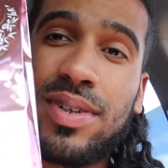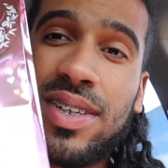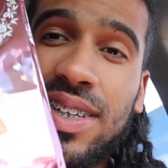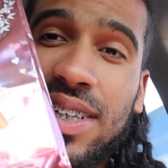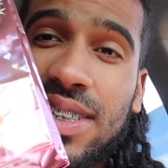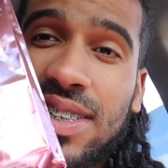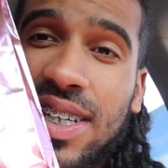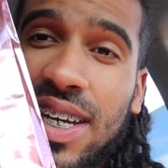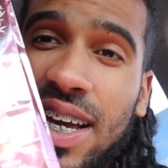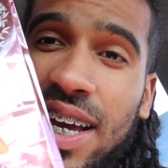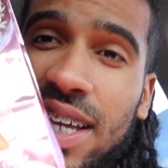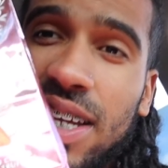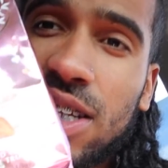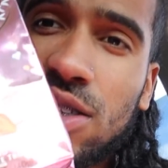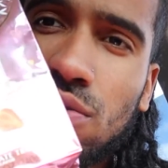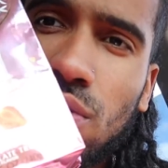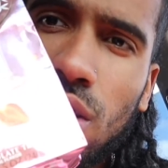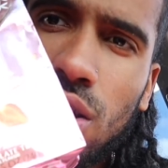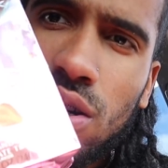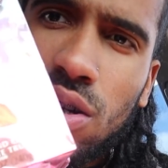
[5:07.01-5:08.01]
of these
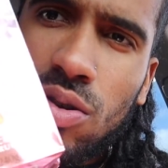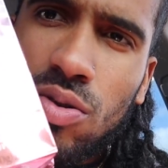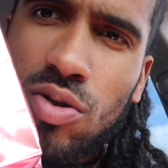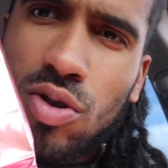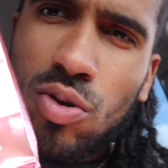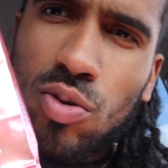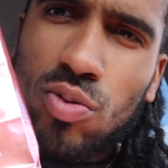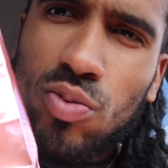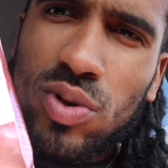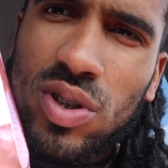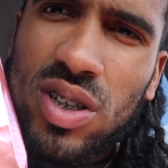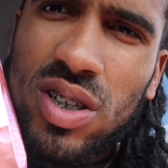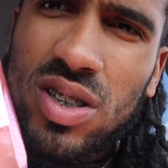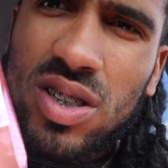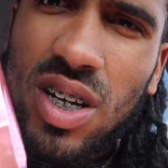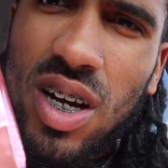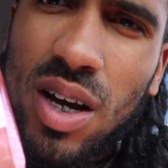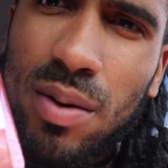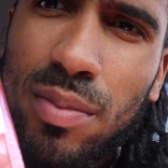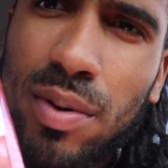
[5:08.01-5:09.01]
candies right here. I don't know what these
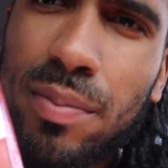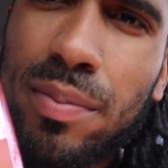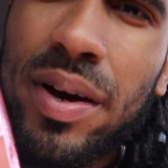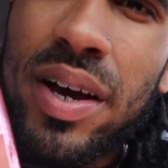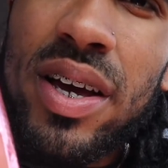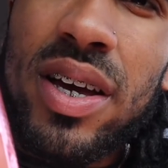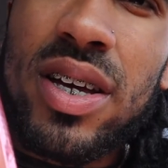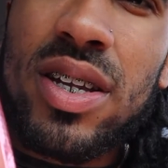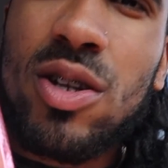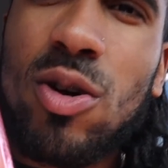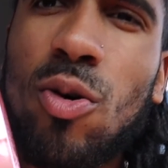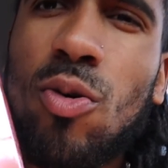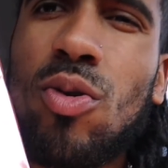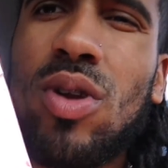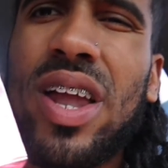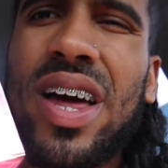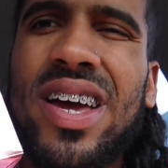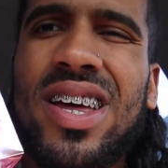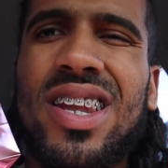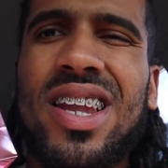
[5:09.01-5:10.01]
are, but babe don't
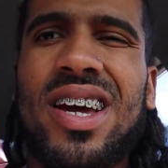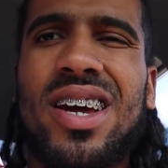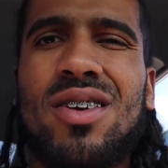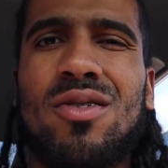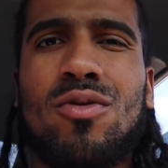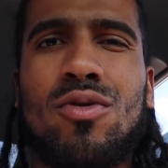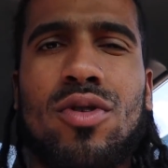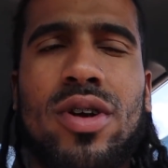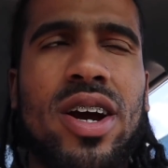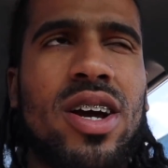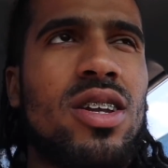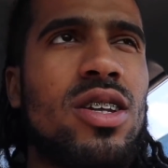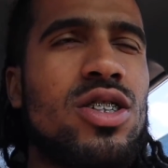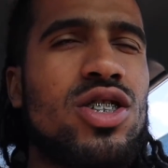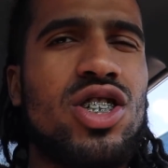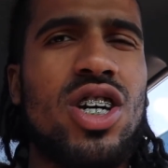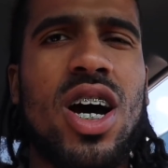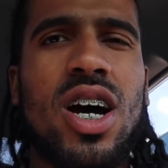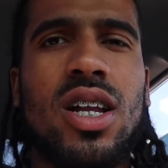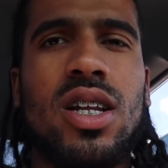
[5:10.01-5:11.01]
like like regular
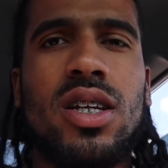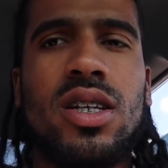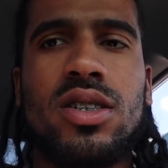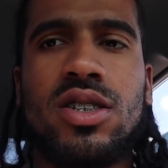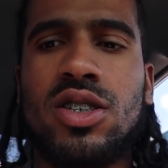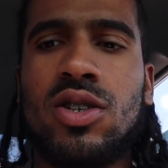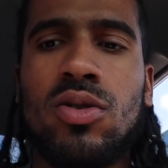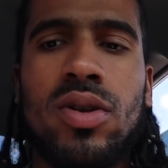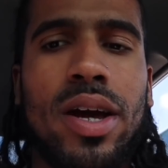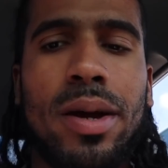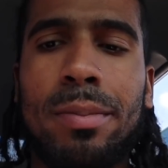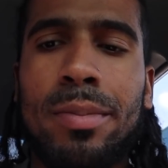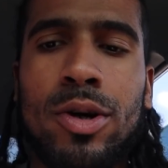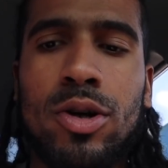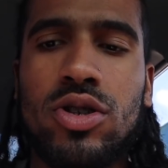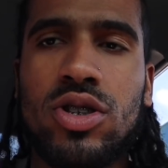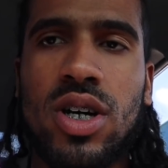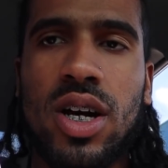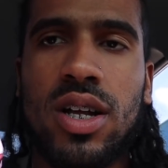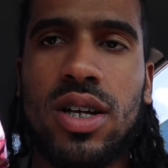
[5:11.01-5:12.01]
chocolate. She don't like
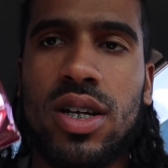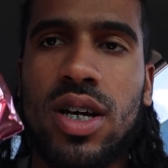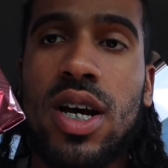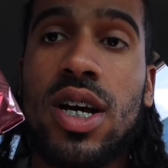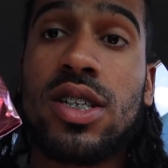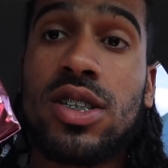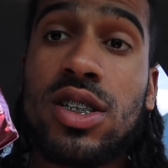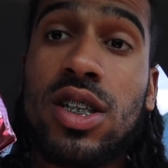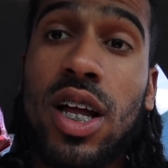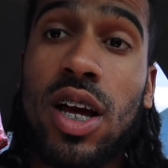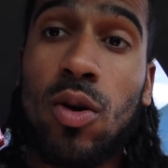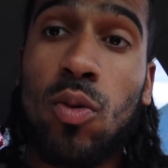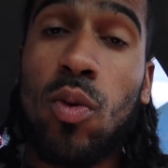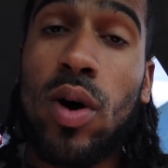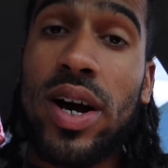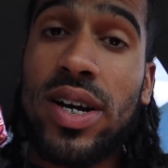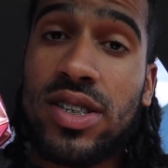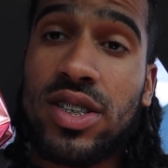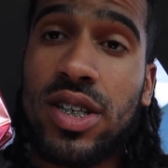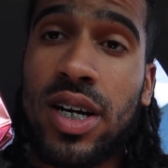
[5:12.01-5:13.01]
milk chocolate. She like
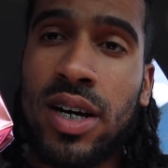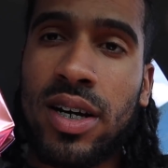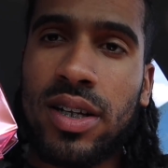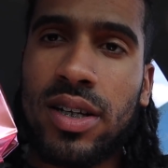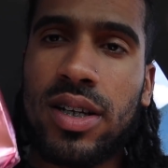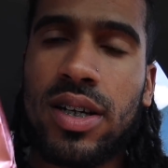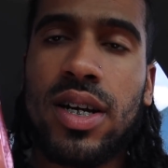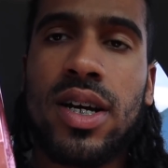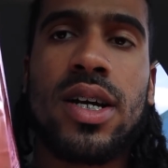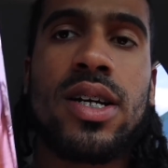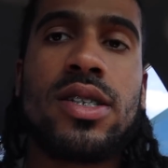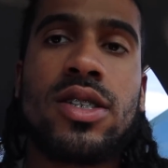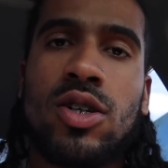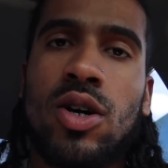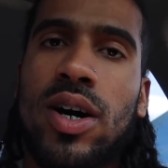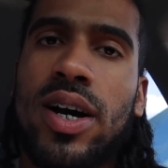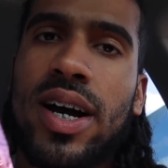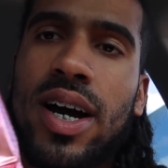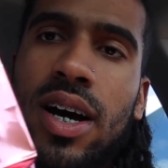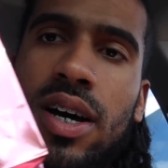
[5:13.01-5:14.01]
white chocolate.
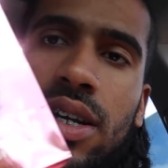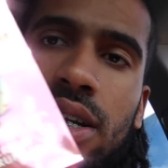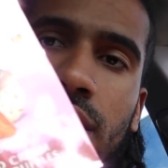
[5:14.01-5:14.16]
So I got her